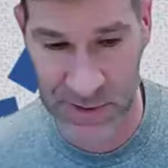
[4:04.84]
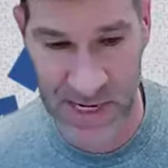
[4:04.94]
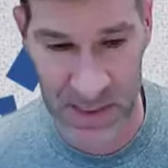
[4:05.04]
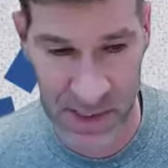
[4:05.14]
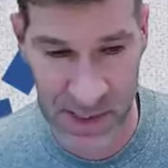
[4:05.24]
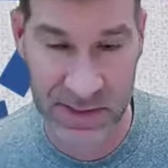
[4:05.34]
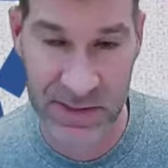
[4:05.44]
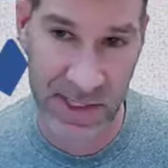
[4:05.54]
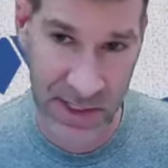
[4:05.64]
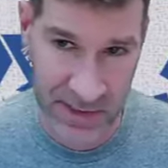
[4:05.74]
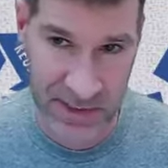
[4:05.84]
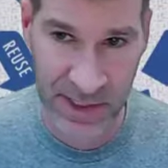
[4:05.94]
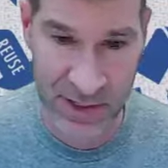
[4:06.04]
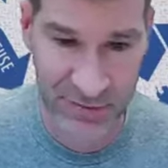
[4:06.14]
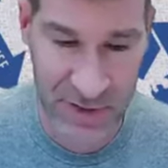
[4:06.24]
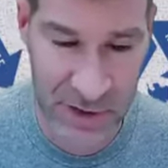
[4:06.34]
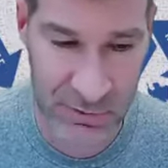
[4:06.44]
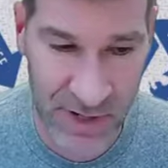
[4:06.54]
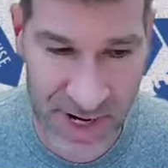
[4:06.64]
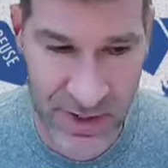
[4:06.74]
satellites, and science
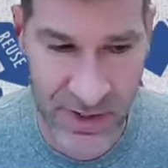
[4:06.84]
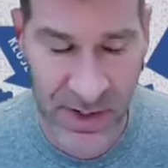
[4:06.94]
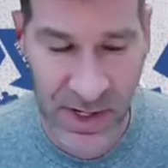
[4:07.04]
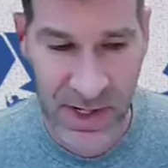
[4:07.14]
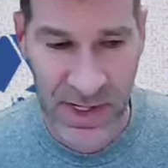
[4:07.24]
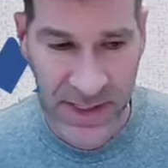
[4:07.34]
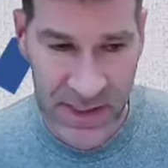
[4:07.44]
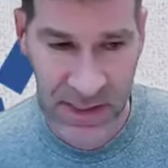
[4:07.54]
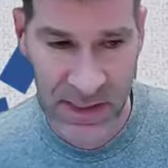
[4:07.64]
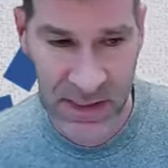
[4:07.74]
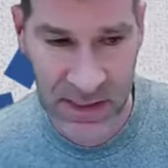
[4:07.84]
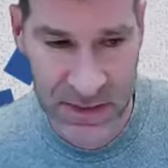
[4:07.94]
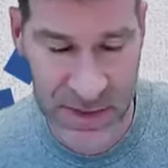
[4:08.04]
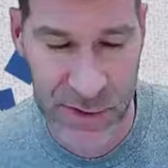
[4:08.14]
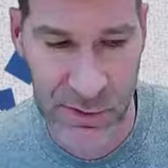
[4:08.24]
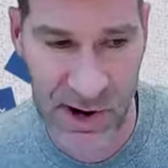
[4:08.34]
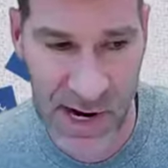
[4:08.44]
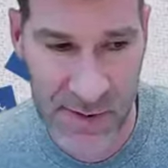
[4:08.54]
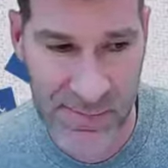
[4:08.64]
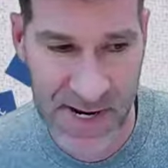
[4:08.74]
fiction writer. He
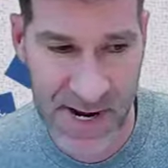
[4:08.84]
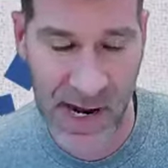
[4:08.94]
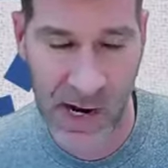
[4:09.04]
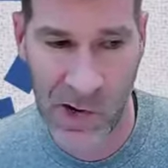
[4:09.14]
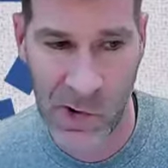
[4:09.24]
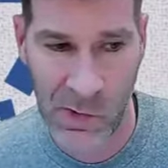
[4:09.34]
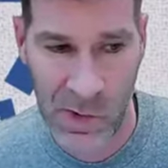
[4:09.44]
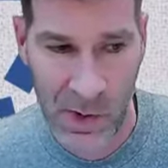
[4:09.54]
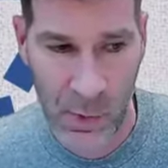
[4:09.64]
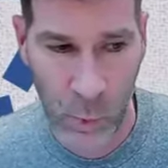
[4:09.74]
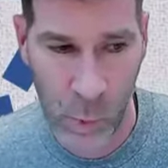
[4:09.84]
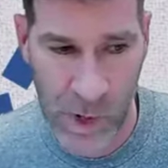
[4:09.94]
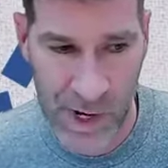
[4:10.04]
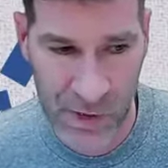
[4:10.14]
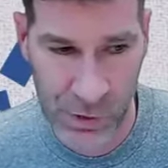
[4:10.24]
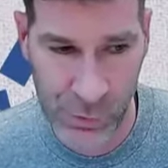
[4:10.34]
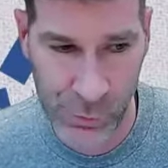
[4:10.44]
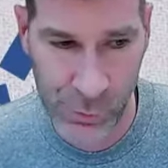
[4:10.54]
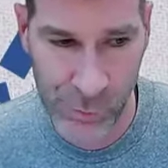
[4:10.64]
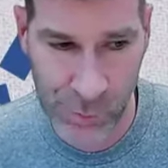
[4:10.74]
described how when
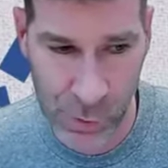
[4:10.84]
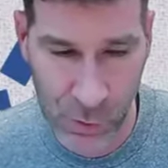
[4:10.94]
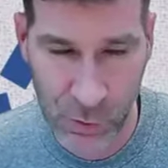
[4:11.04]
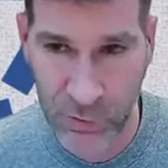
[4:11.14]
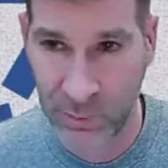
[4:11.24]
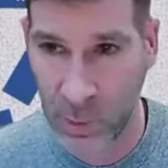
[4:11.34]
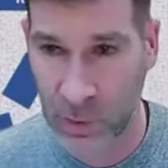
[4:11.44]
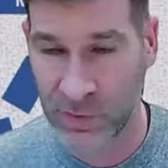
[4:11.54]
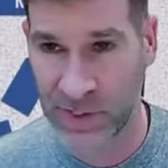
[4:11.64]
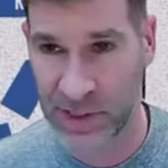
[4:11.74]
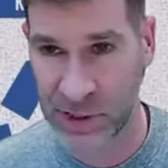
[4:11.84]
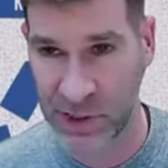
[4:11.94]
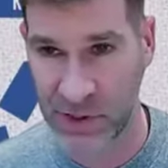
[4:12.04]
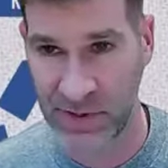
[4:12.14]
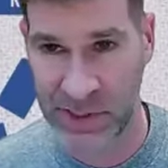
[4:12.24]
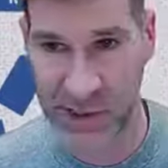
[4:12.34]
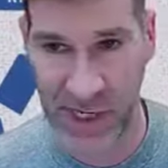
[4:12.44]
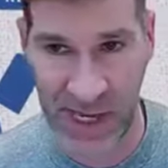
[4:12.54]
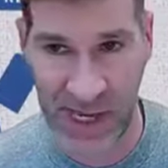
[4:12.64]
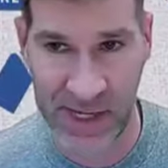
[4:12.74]
you move more than a generation
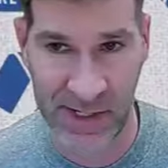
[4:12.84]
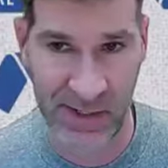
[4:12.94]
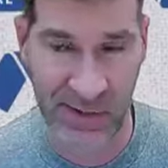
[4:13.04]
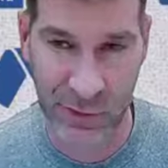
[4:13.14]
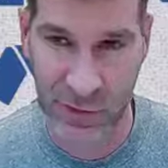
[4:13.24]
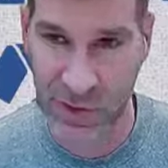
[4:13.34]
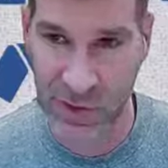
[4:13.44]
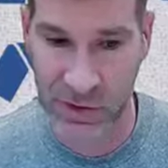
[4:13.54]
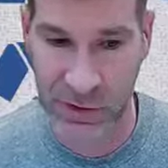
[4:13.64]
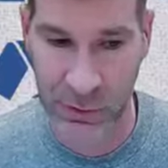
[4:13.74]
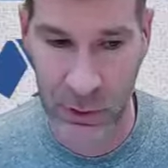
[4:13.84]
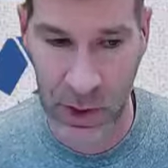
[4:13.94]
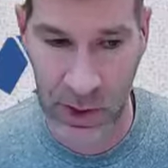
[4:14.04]
ahead, you start to